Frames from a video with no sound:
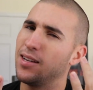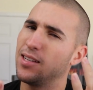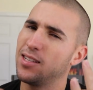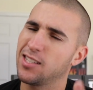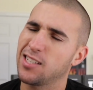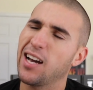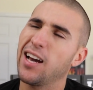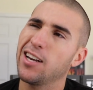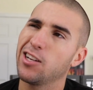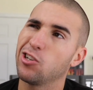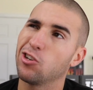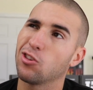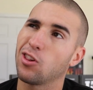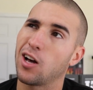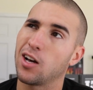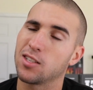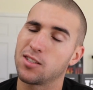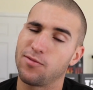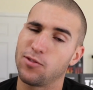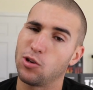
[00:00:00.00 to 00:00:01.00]
It's kind of your
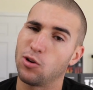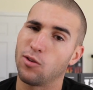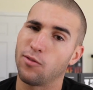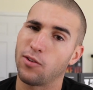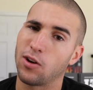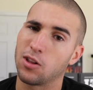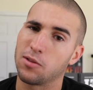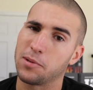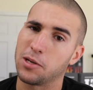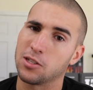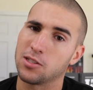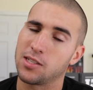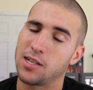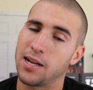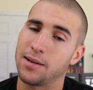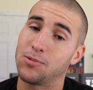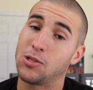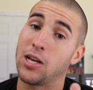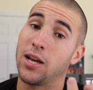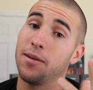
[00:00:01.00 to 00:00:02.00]
loss if you don't follow me on
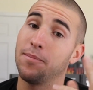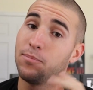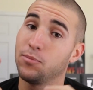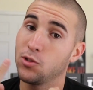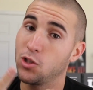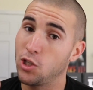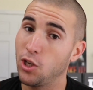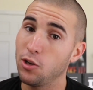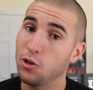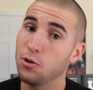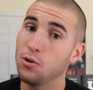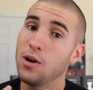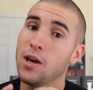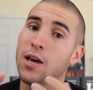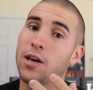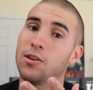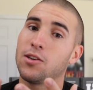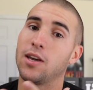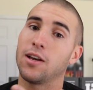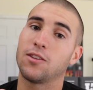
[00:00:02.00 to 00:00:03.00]
Snapchat. Two,
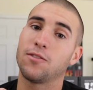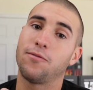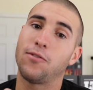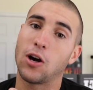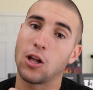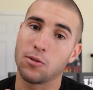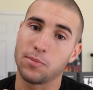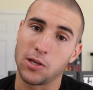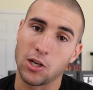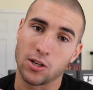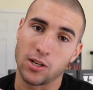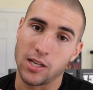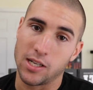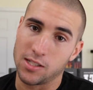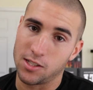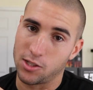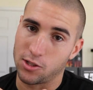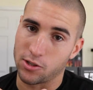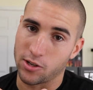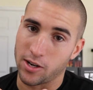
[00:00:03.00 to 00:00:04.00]
you have to follow me on
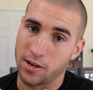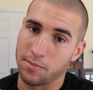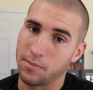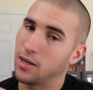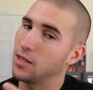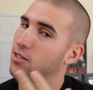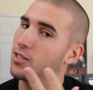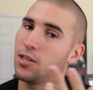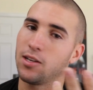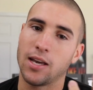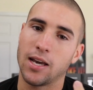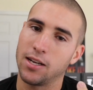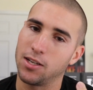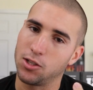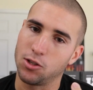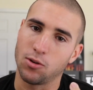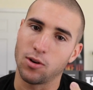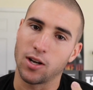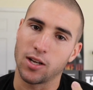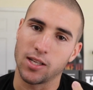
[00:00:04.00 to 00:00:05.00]
Instagram. I'll tell you how
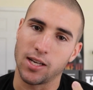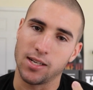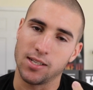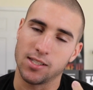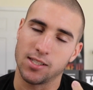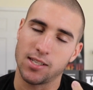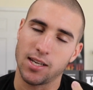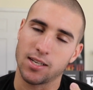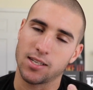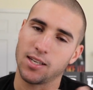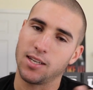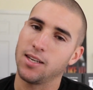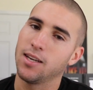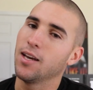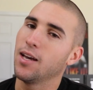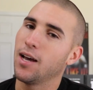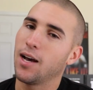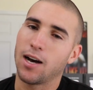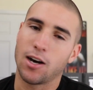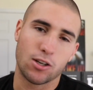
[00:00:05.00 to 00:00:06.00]
to do all that in a second.
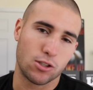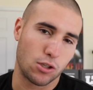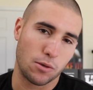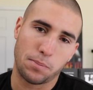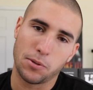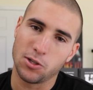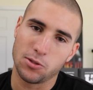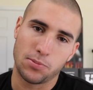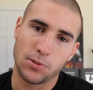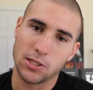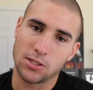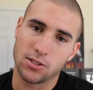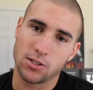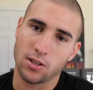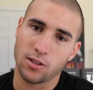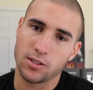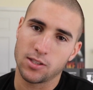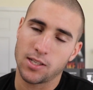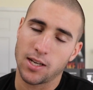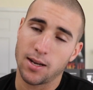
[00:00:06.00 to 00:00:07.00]
I also post pictures
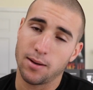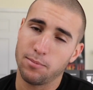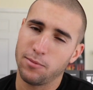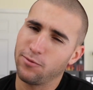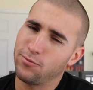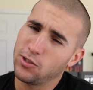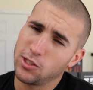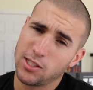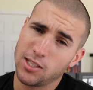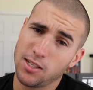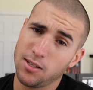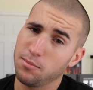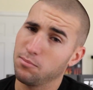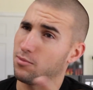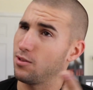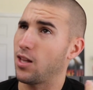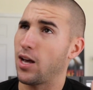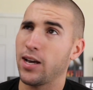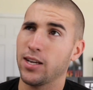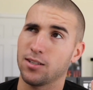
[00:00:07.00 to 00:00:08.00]
all the time. If you see them,
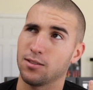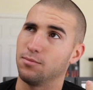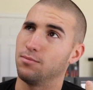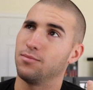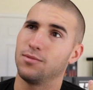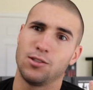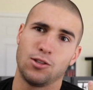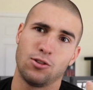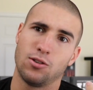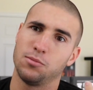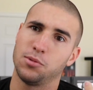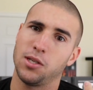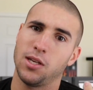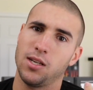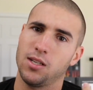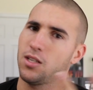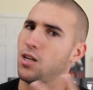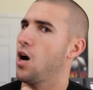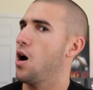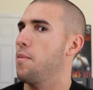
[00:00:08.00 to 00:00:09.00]
like them. You know what I'm
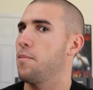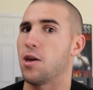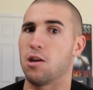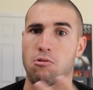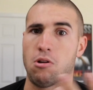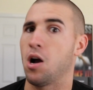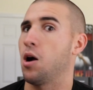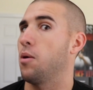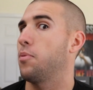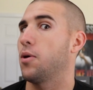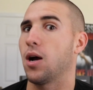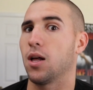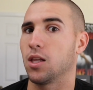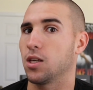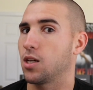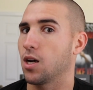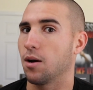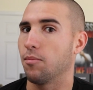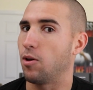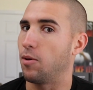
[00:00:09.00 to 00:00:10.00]
saying? Comment. I'll probably
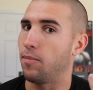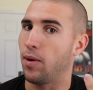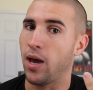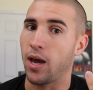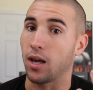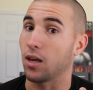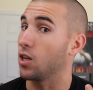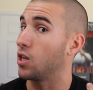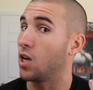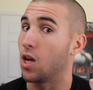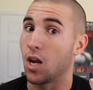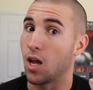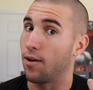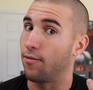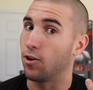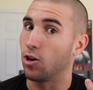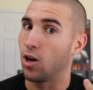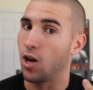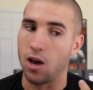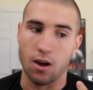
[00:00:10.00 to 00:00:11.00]
comment back. You
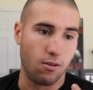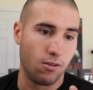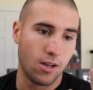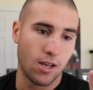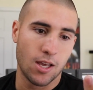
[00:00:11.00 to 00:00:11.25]
never know.